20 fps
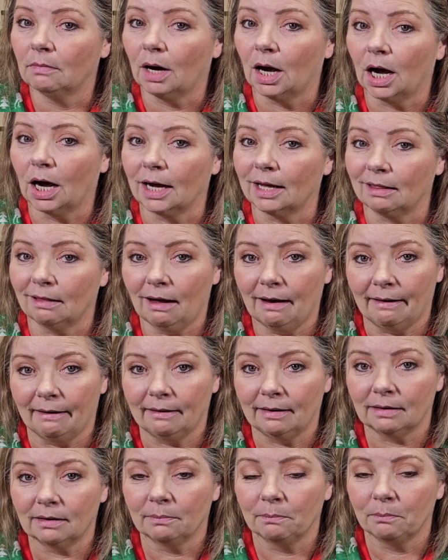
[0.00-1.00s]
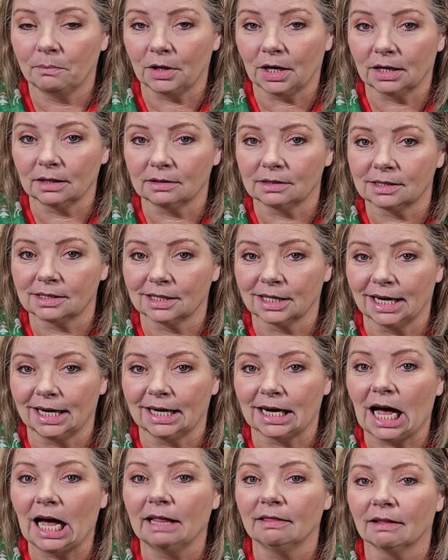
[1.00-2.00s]
I like. That's, like,
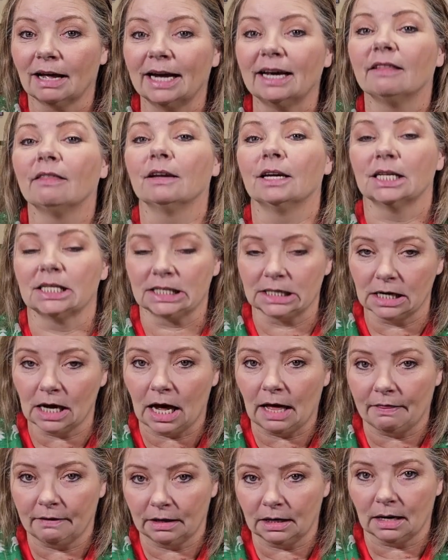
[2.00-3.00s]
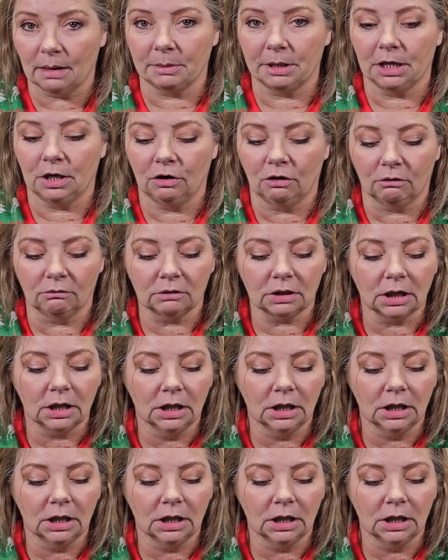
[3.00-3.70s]
I like that it's not the dominant note.